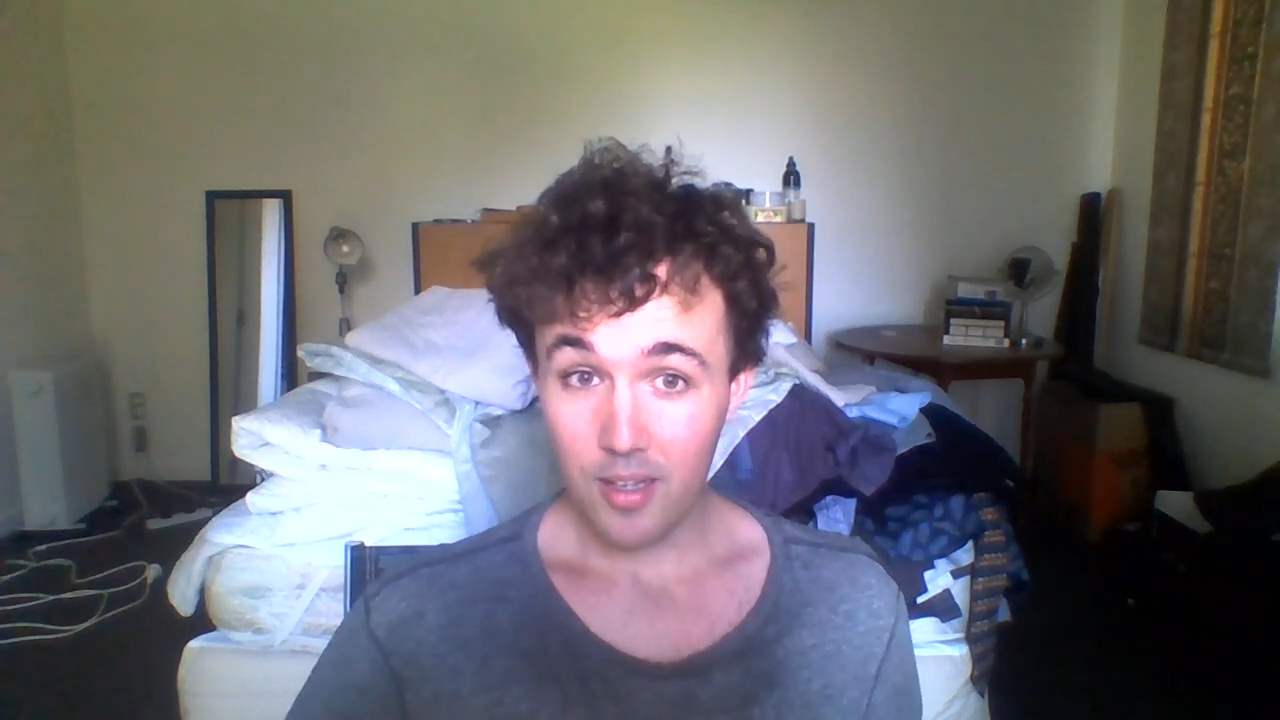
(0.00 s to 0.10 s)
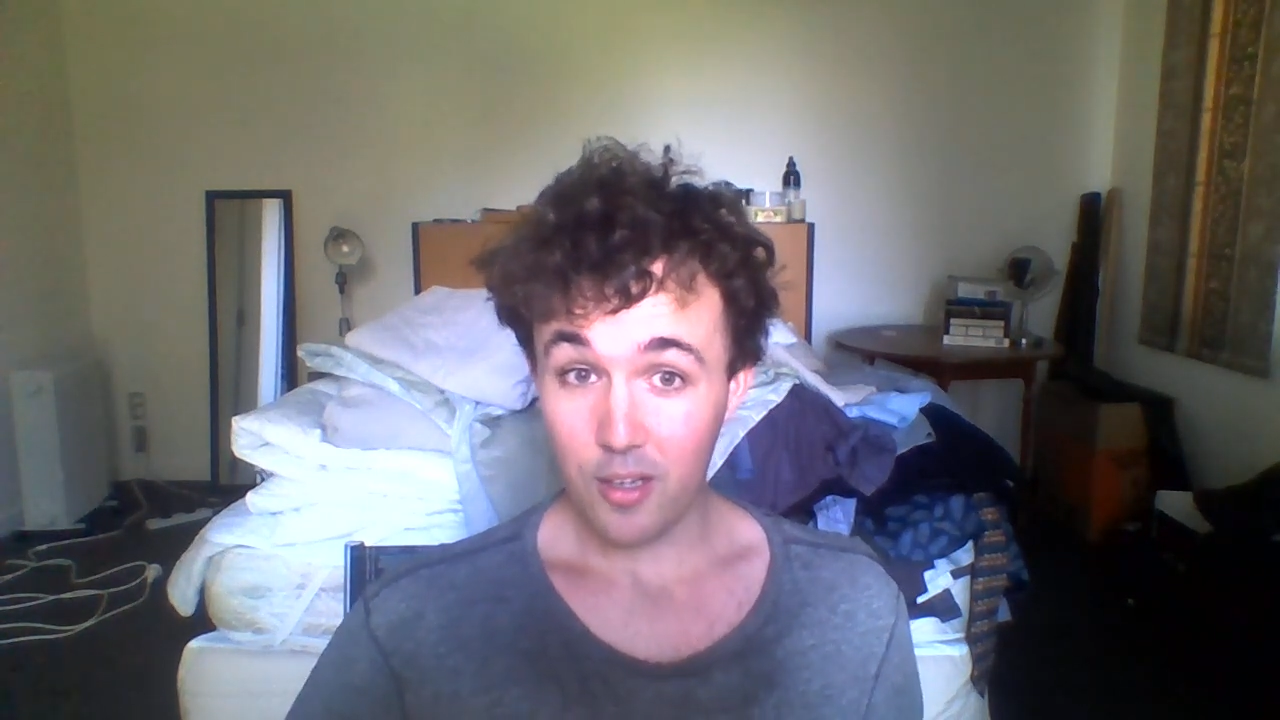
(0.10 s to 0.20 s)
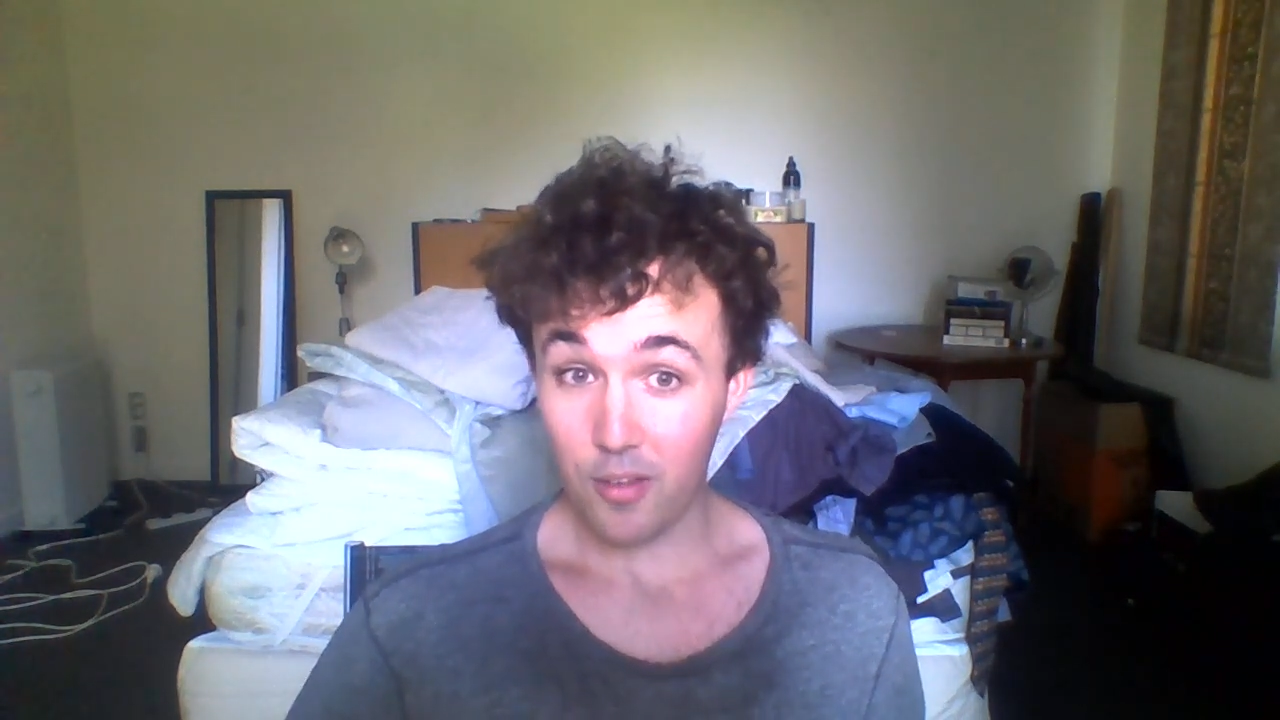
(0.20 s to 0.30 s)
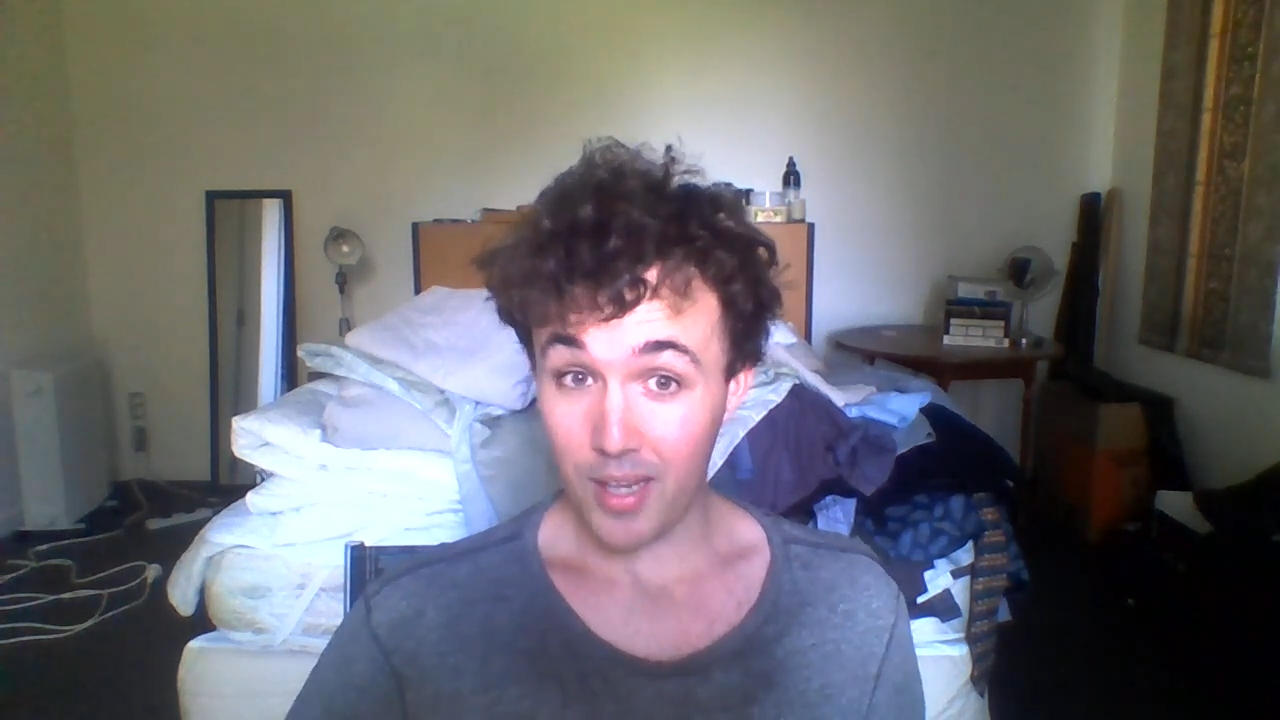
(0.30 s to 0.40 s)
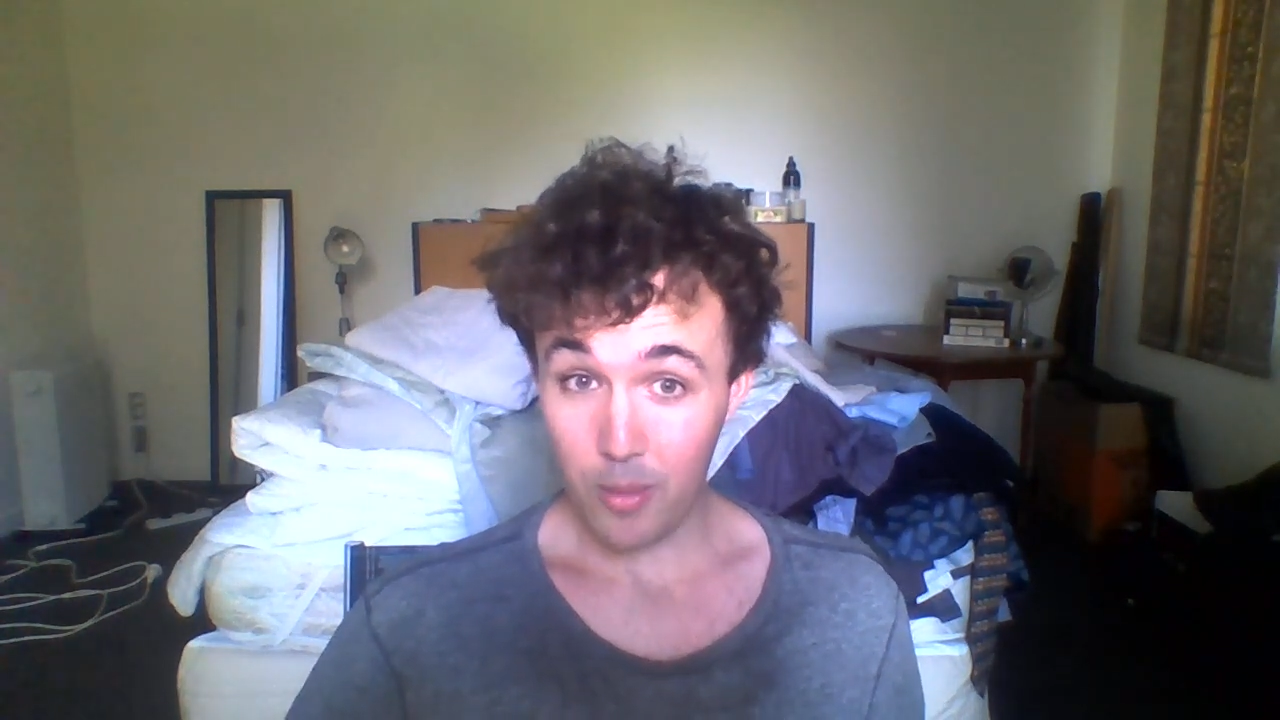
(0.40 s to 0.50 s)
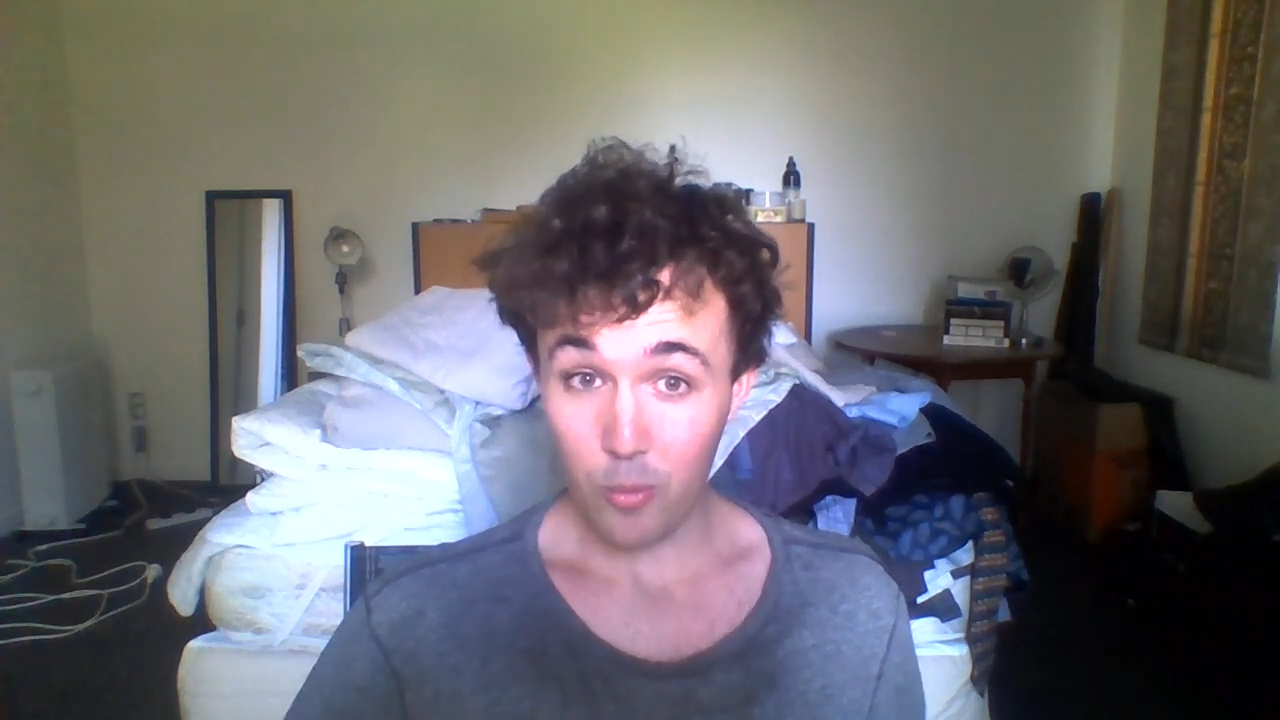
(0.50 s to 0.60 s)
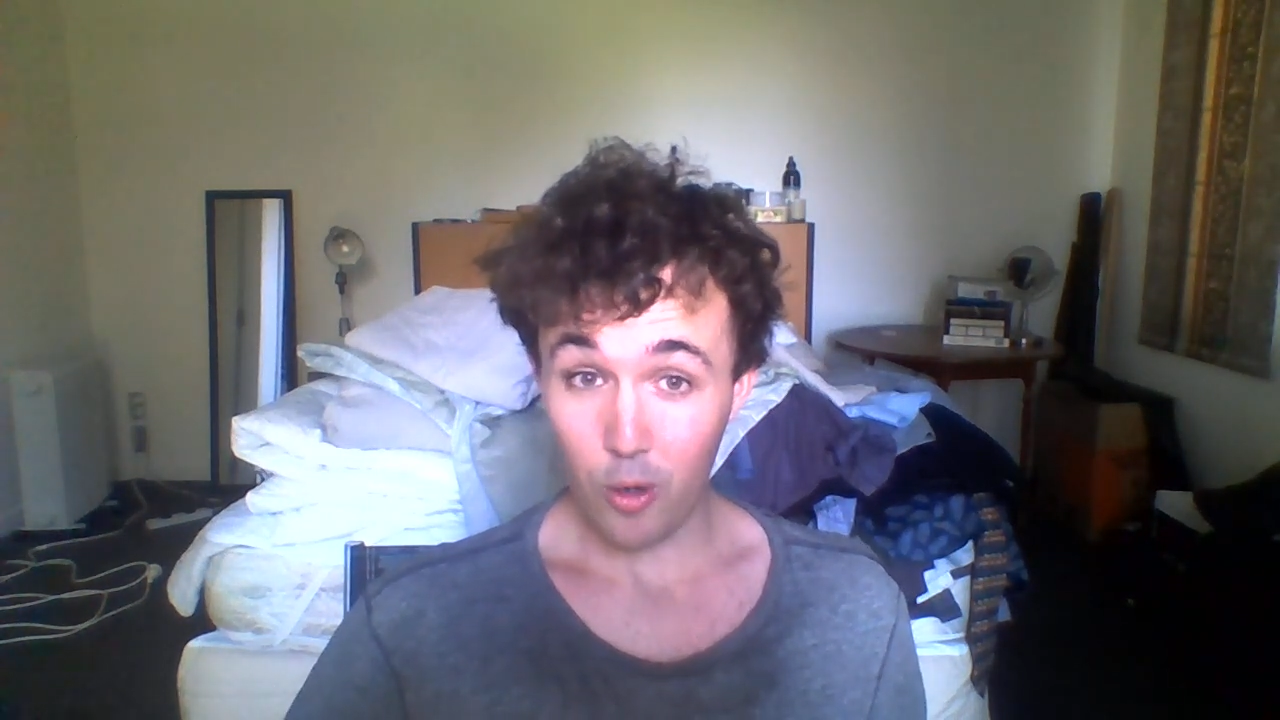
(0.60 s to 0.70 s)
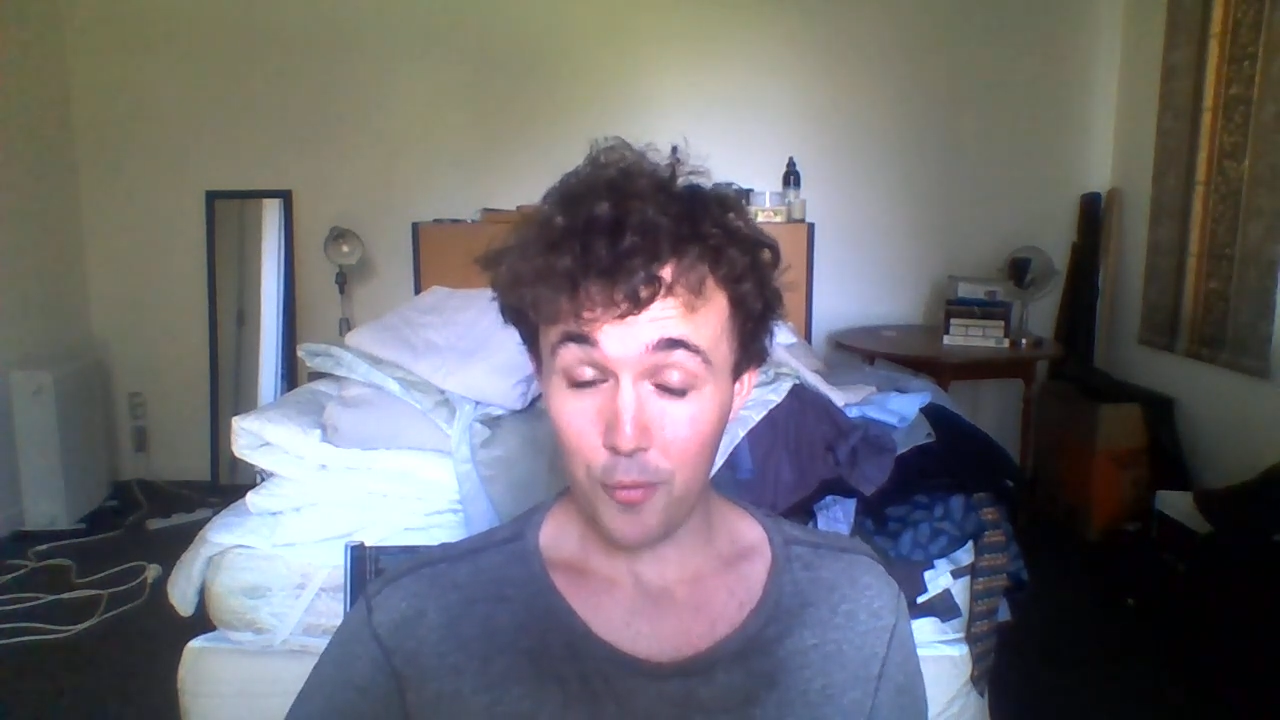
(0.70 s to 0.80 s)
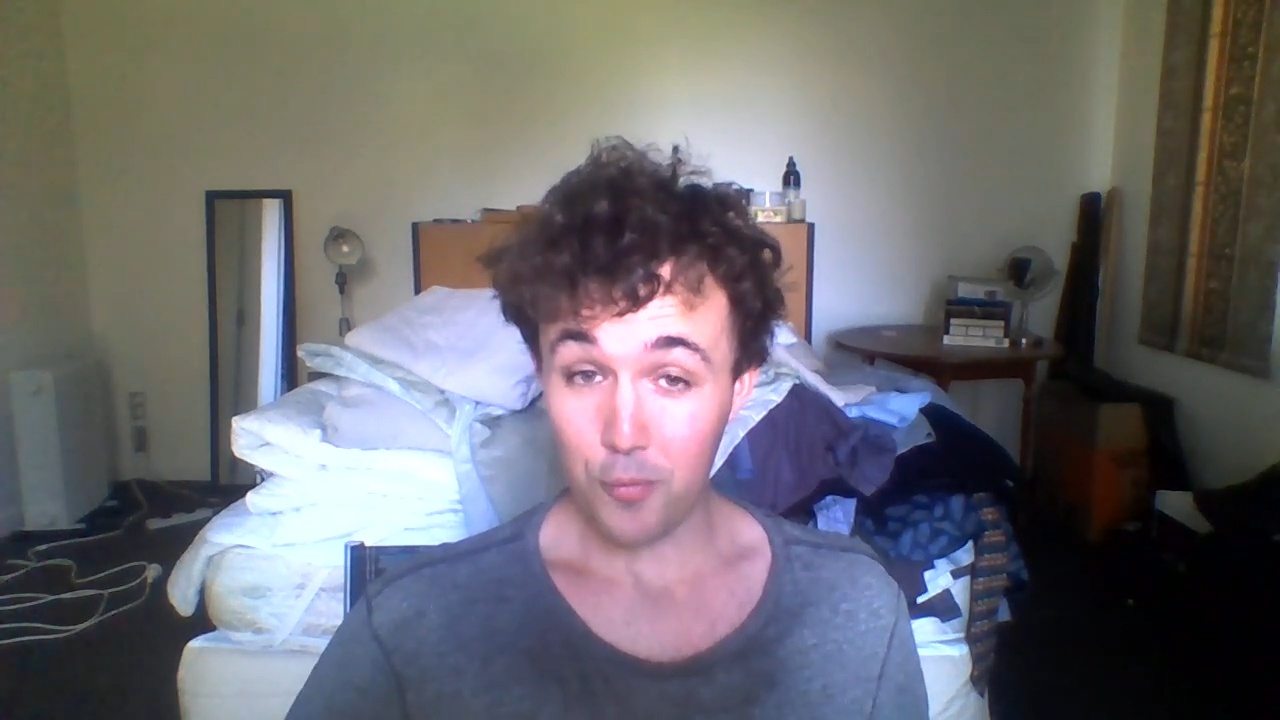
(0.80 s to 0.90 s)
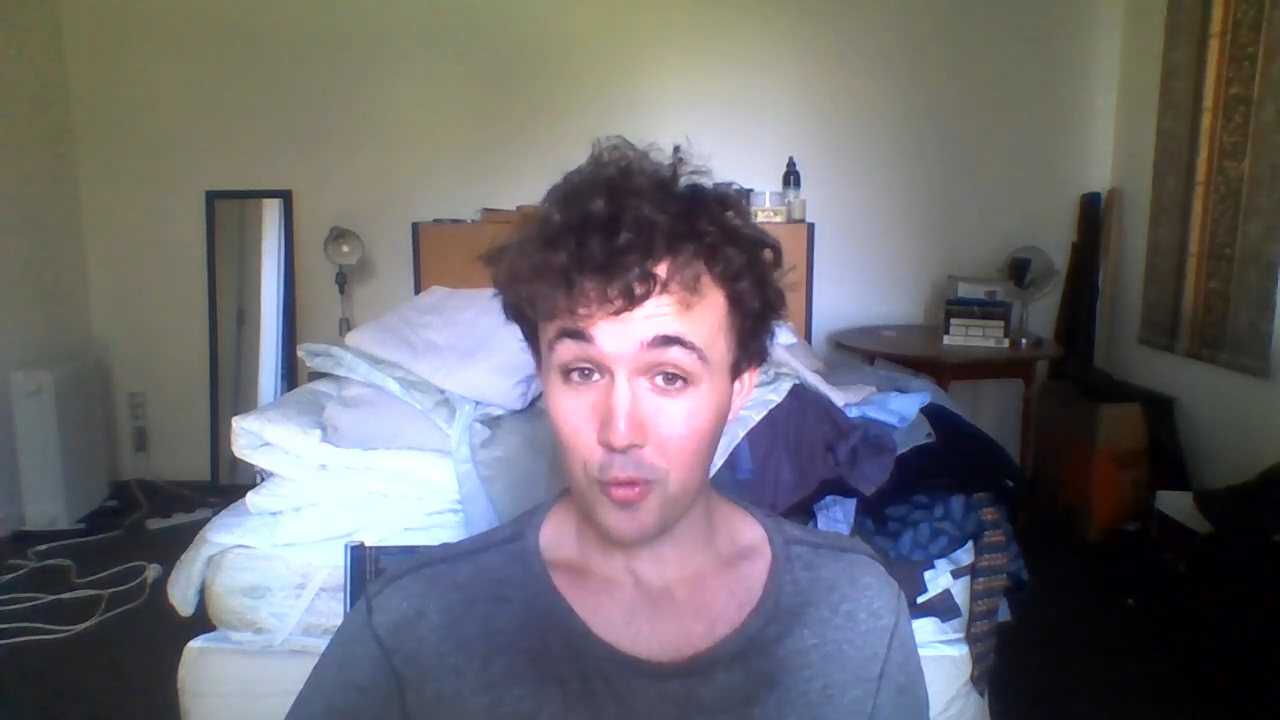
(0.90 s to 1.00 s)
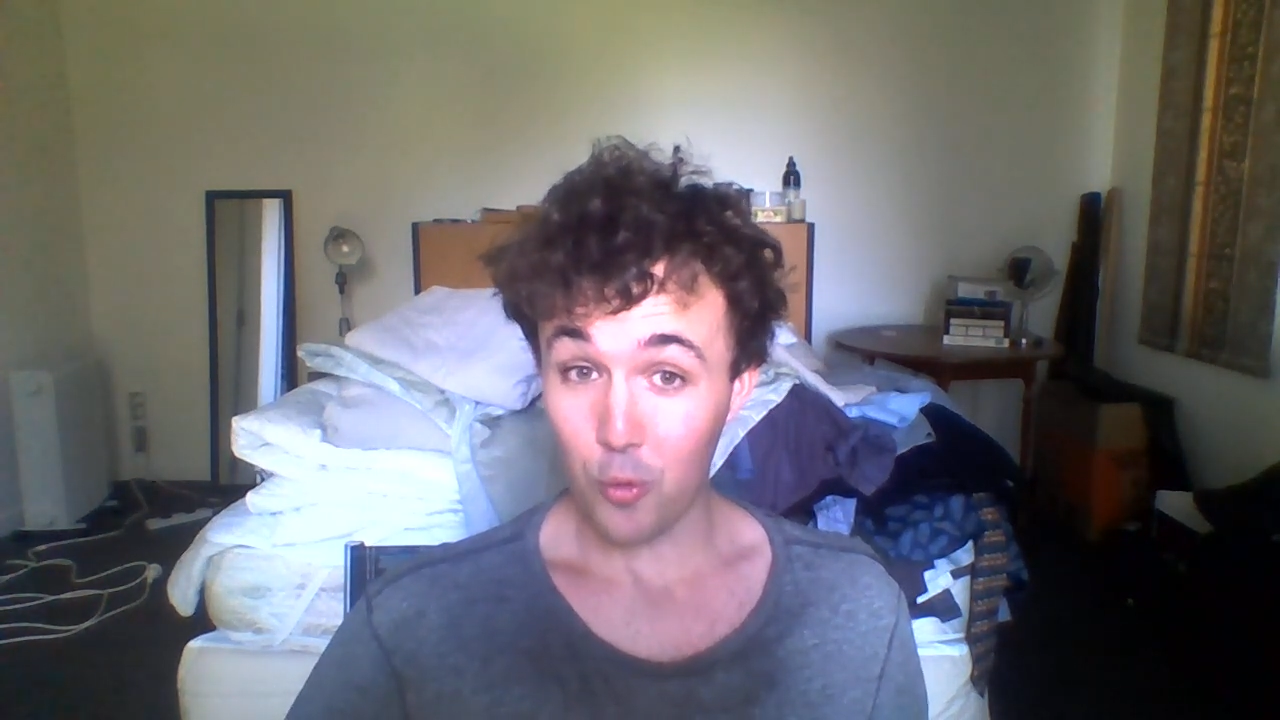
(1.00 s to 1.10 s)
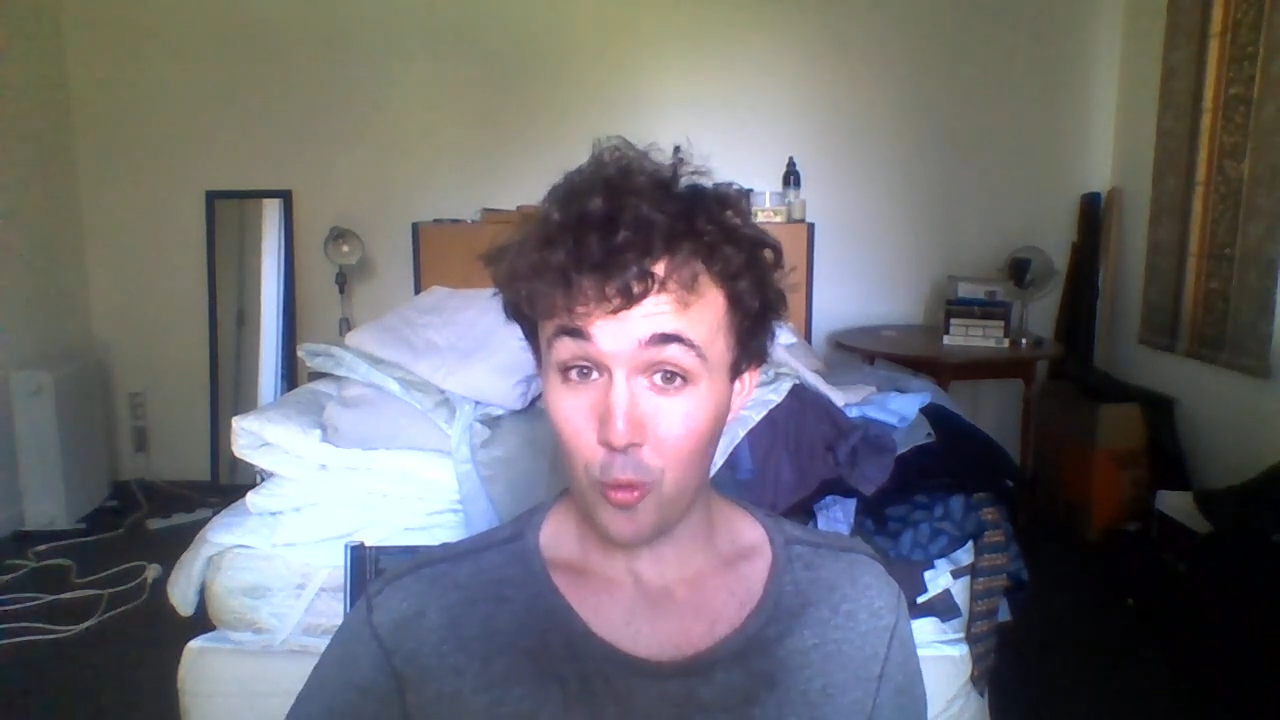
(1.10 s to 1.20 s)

you know, they will often